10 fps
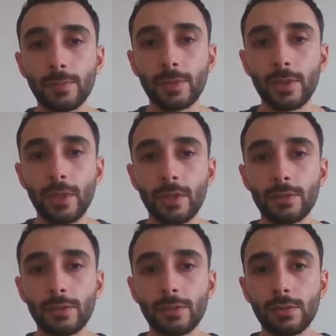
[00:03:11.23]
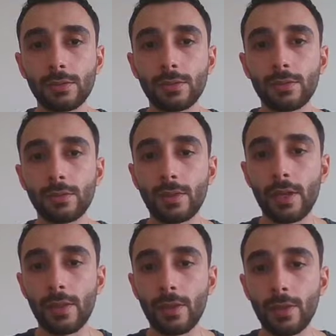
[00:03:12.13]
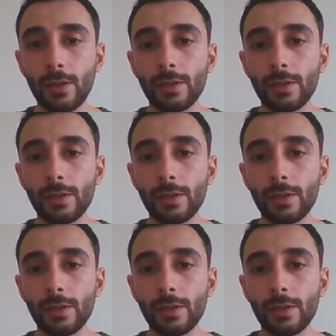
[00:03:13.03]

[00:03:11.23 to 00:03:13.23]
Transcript: Yes, right there.